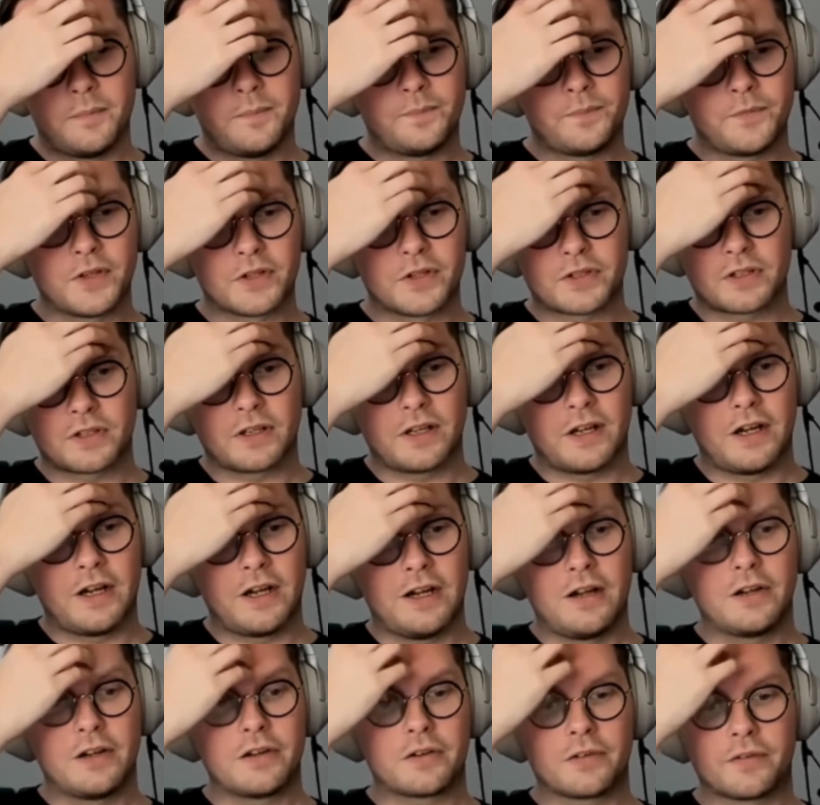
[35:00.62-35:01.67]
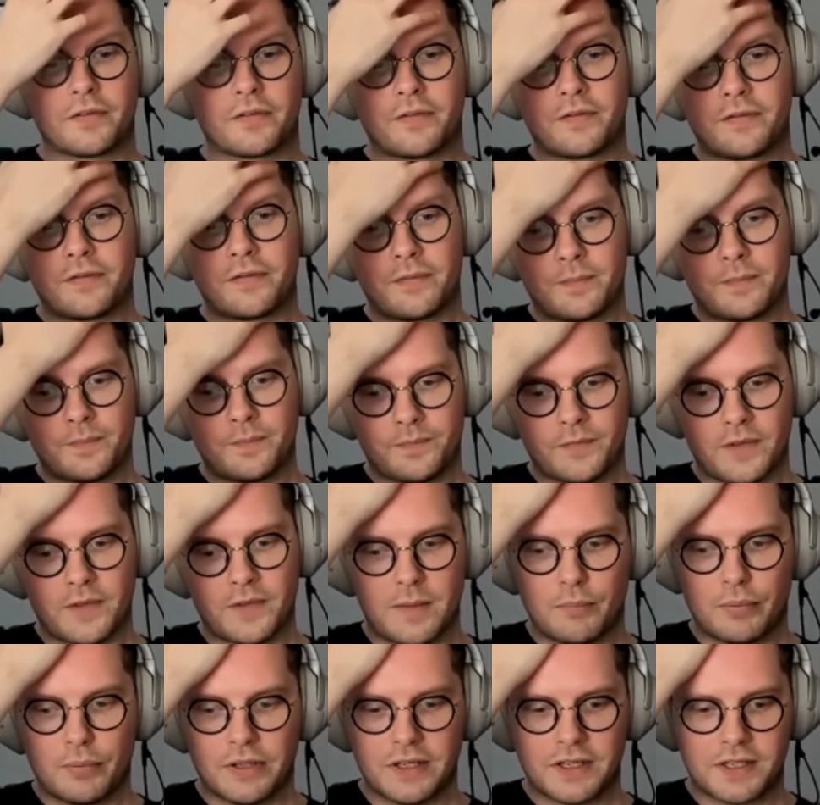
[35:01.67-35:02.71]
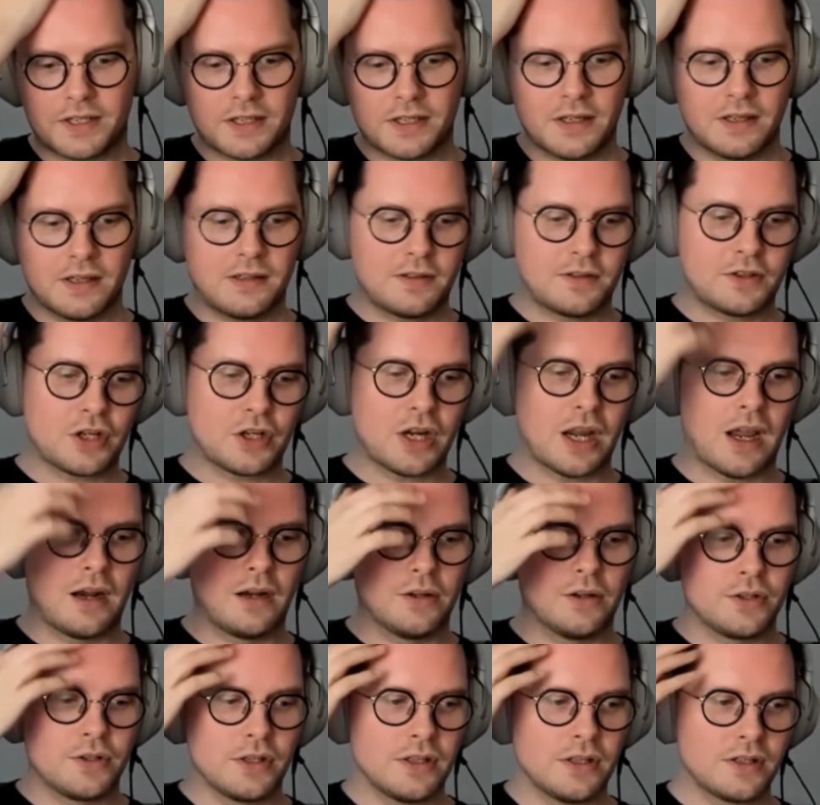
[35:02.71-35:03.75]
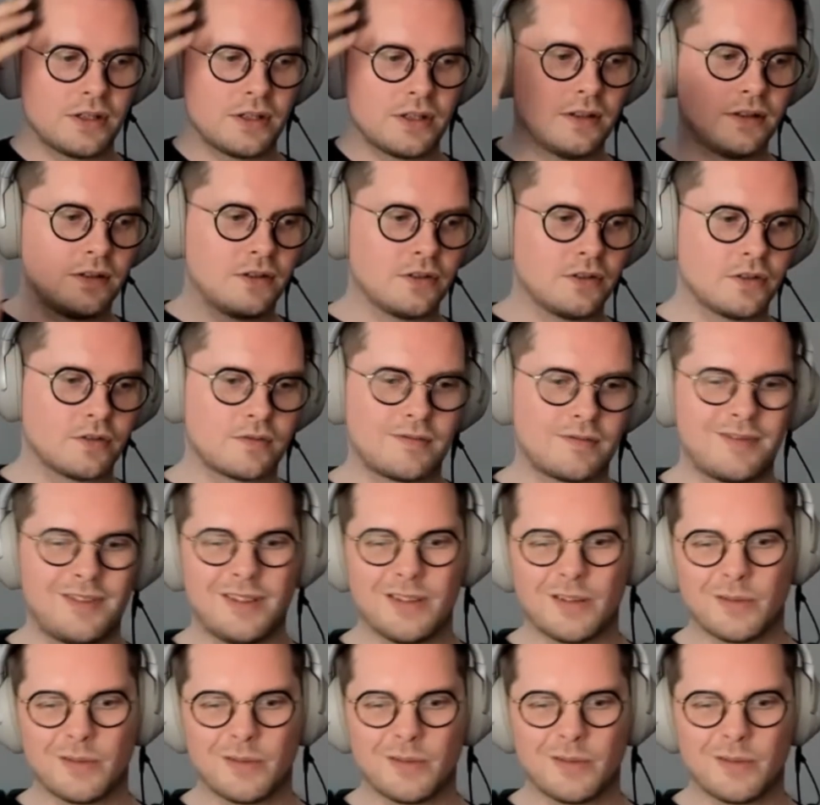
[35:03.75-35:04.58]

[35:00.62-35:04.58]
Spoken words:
there's a lot of implicit challenges in just,